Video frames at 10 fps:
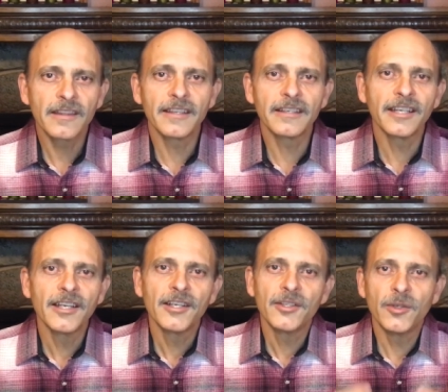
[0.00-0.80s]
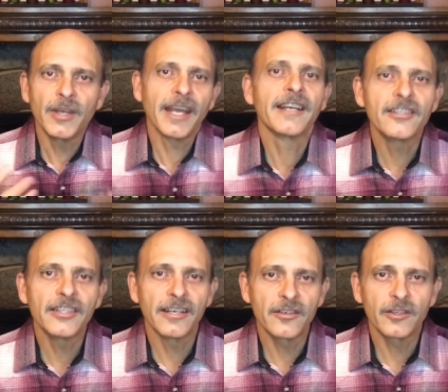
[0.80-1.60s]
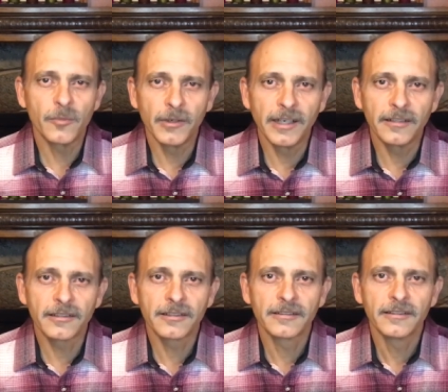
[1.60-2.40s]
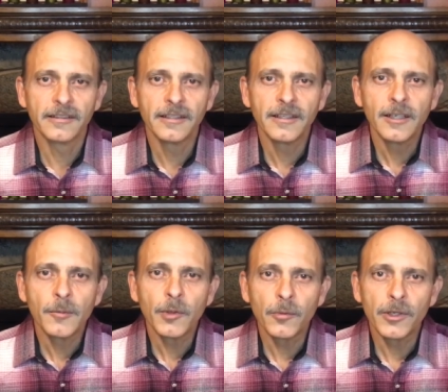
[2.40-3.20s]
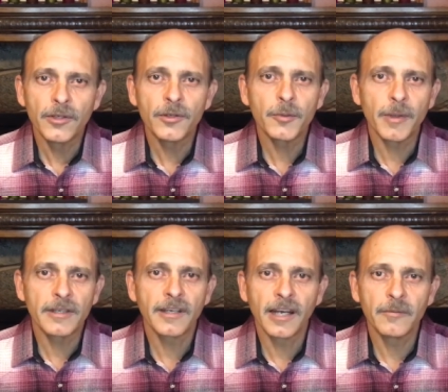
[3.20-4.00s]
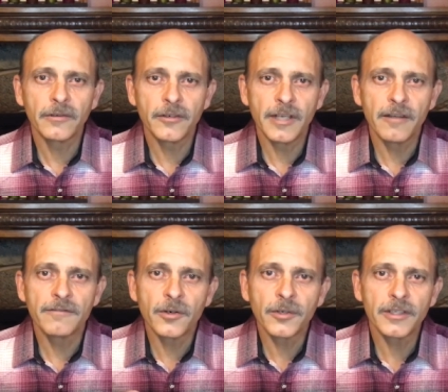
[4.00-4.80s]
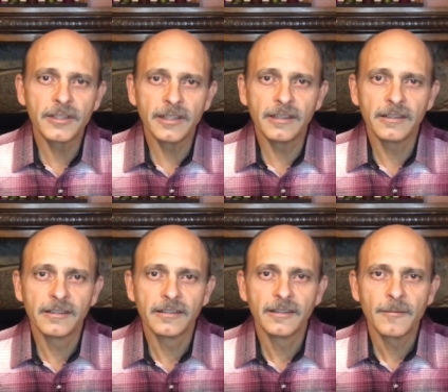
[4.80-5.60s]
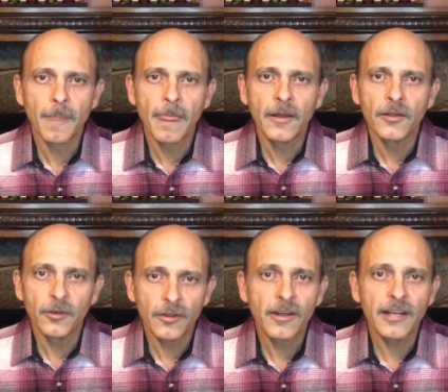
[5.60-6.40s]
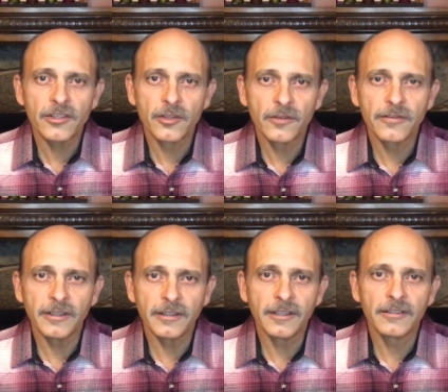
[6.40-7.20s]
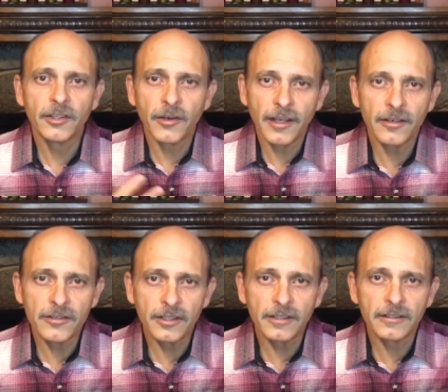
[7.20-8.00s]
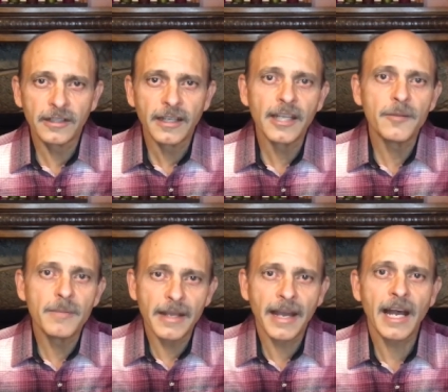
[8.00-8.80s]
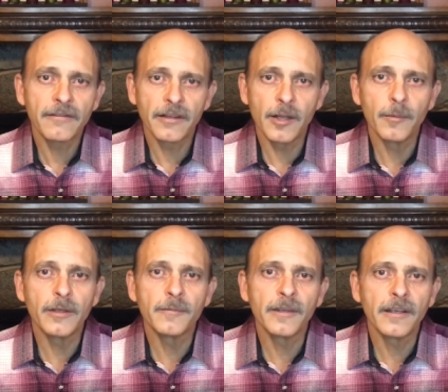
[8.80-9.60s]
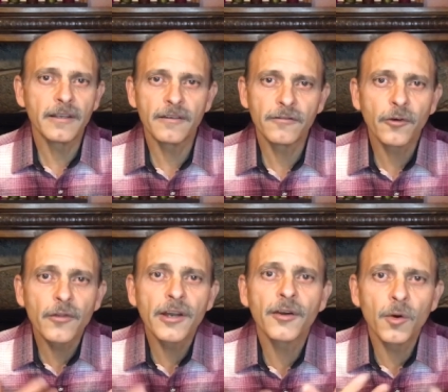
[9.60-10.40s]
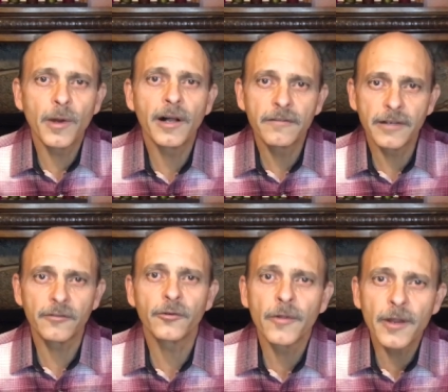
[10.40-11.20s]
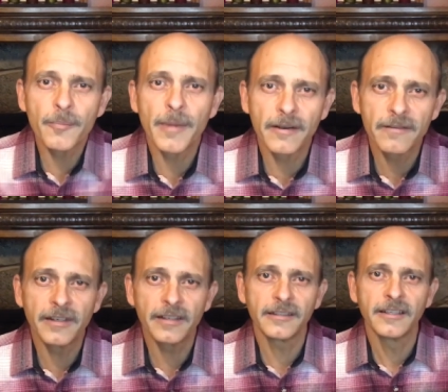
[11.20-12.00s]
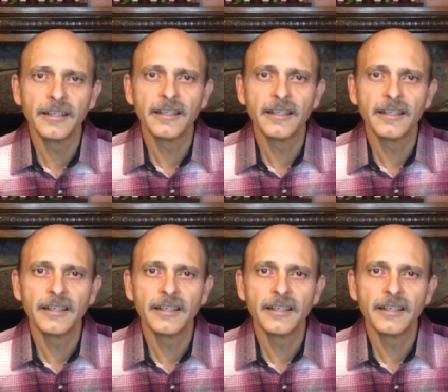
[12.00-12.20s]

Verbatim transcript: that you can't change someone else but when you spend time every day focusing your thoughts and your feelings your energies in behalf of them in for their welfare for their benefit